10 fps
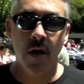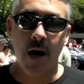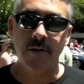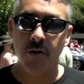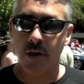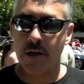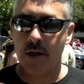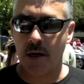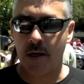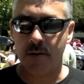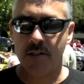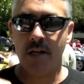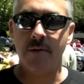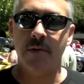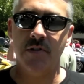I took it a, a
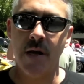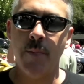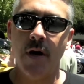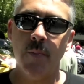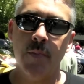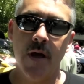step, step up,